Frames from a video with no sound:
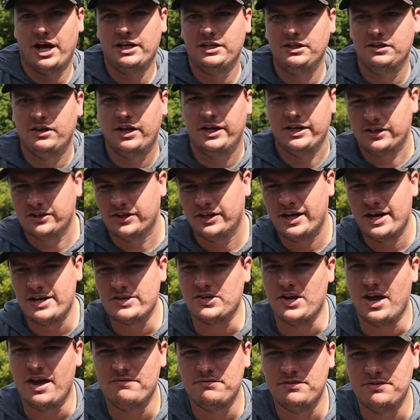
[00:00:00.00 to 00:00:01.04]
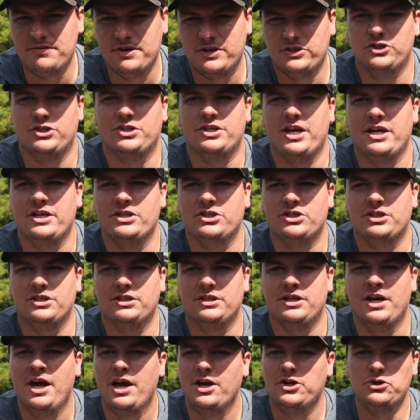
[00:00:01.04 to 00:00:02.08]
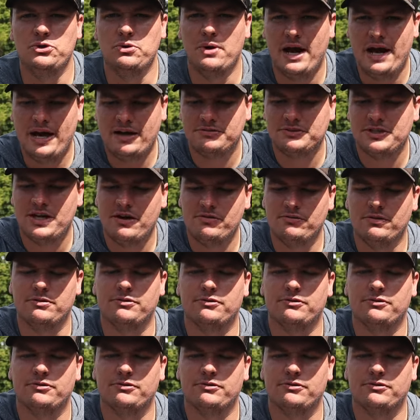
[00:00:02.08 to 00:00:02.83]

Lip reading: any lake that has heavy vegetation, you have to have a